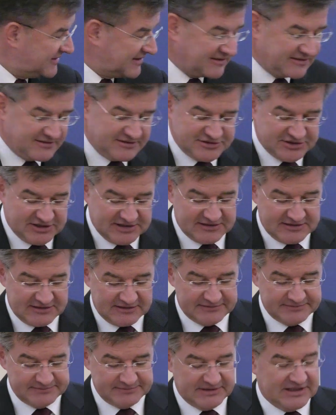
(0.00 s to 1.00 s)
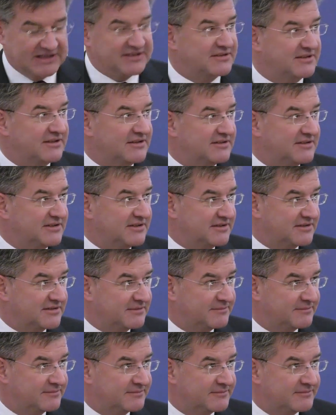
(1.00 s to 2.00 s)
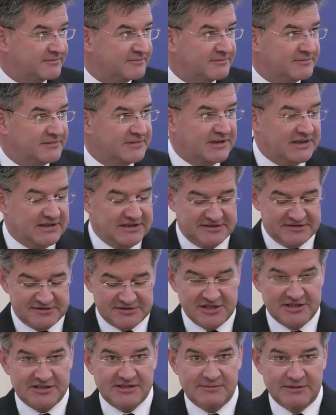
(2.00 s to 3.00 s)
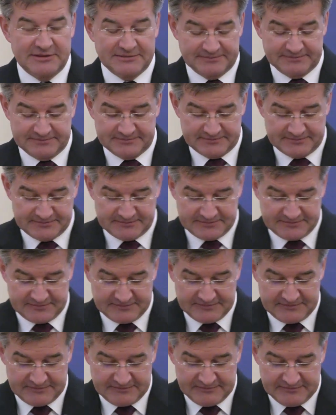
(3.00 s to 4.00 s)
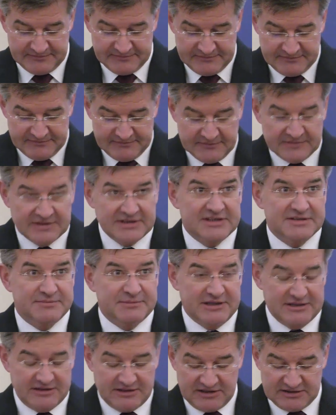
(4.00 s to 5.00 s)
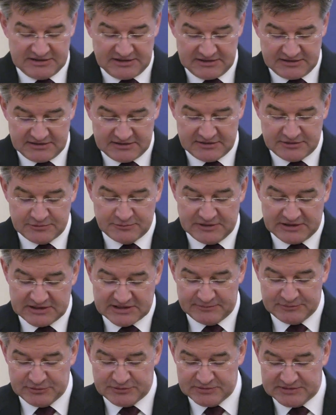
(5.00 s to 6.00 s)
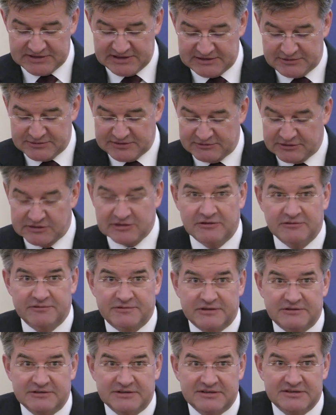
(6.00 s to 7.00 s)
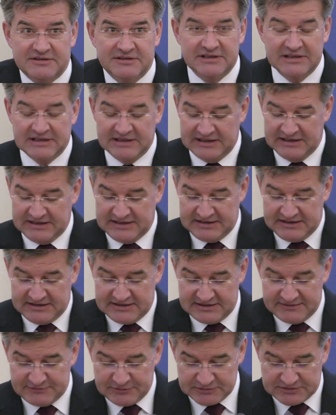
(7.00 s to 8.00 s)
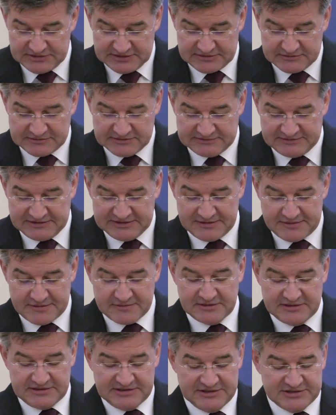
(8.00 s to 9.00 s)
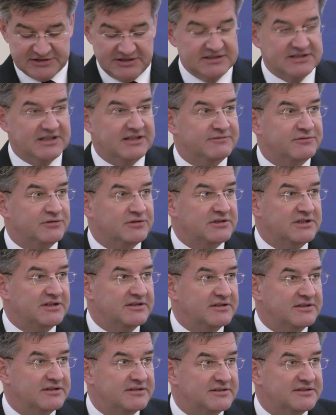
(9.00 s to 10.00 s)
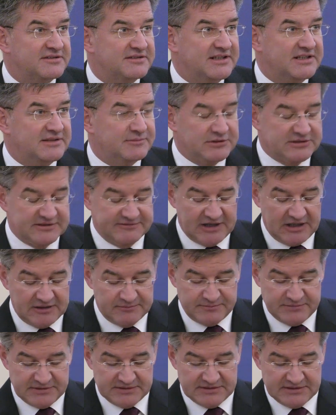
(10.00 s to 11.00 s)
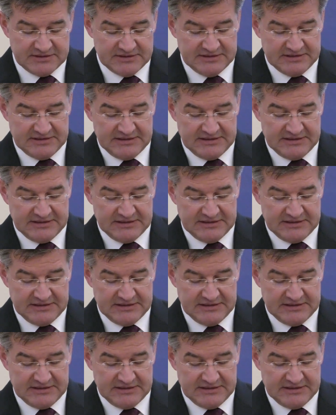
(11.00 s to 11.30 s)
Secretary General, Excellencies, ladies and gentlemen, it's my honor to welcome you today to our conference devoted to the 2030 Agenda for Sustainable Development.